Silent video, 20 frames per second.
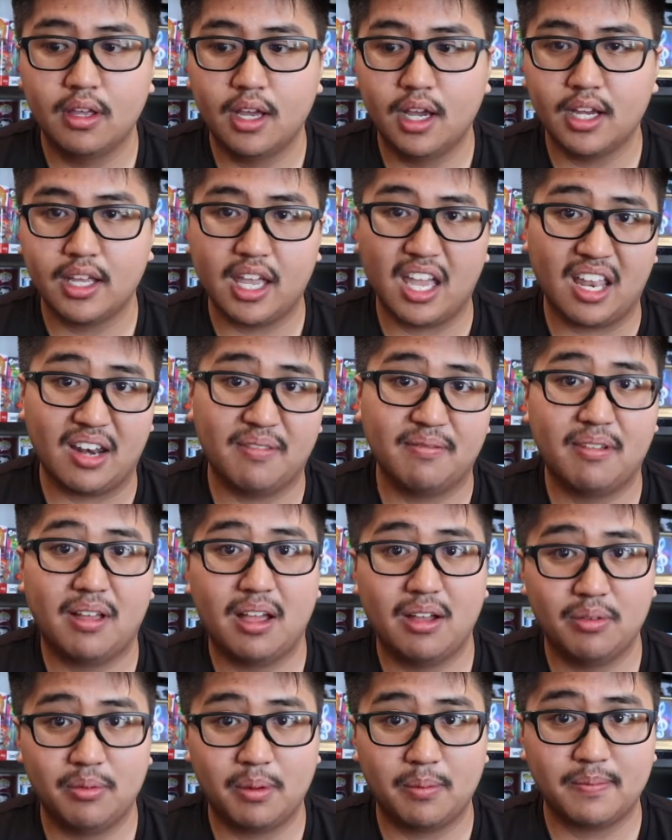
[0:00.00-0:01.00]
Again,
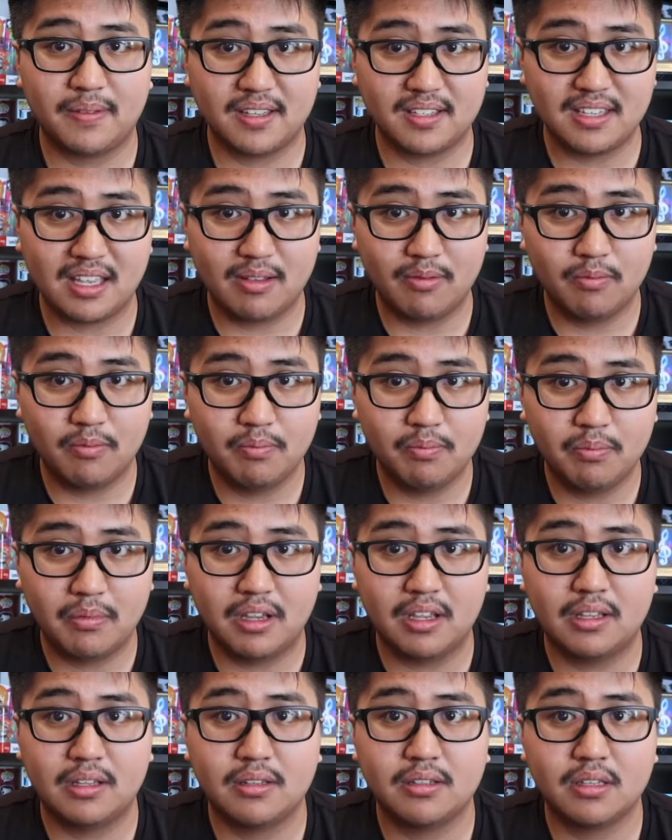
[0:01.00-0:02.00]
I'm going to save
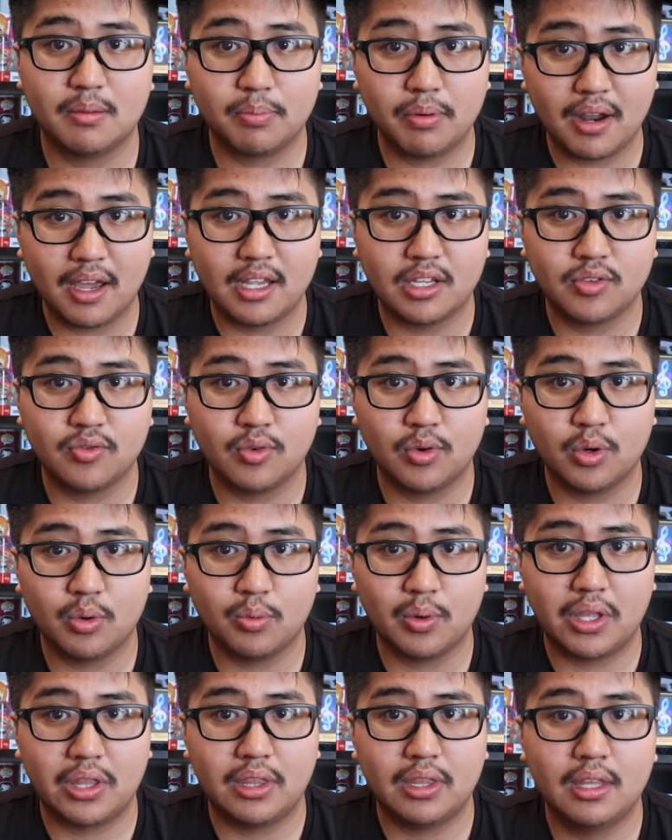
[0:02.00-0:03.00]
my surprise for
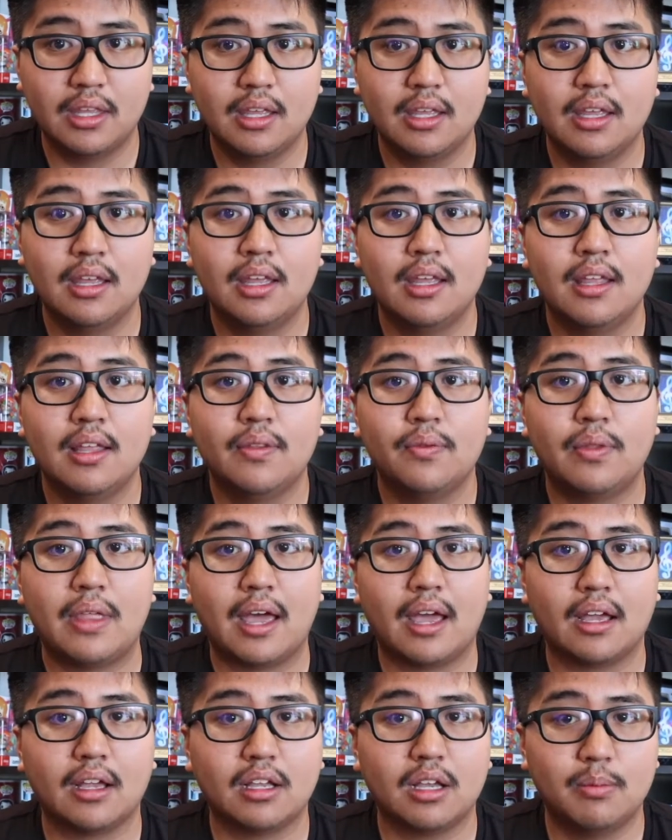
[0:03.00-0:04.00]
when
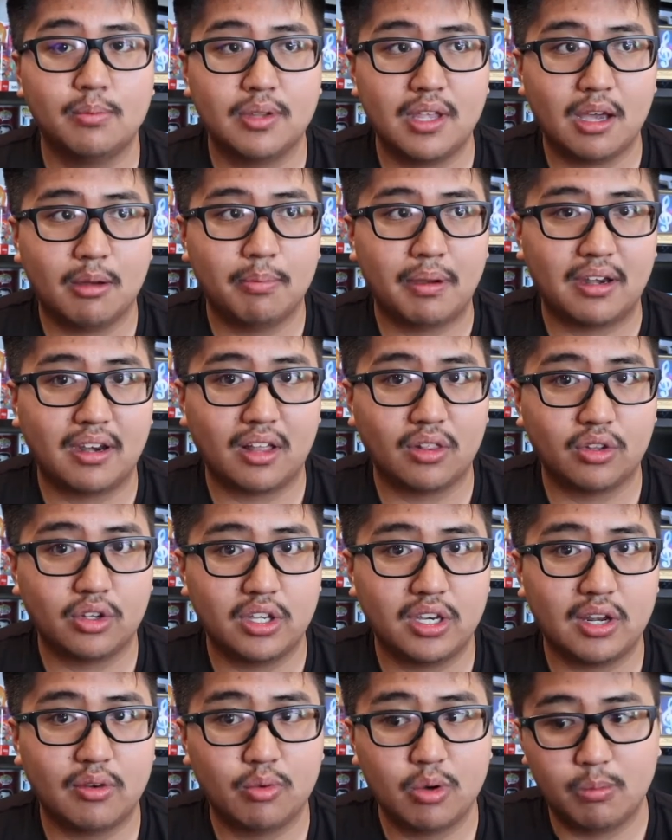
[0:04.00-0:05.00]
that comes out by not
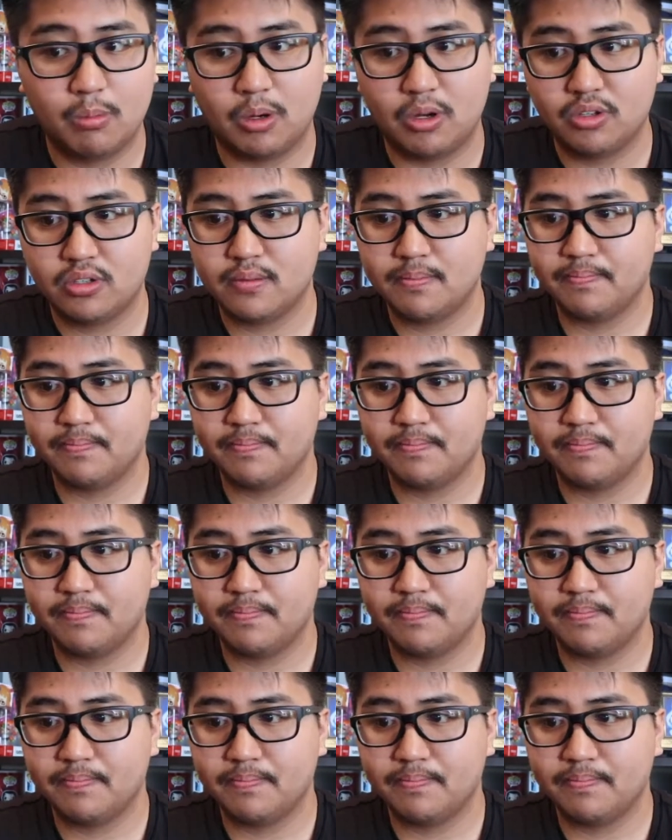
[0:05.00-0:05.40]
looking at rumors.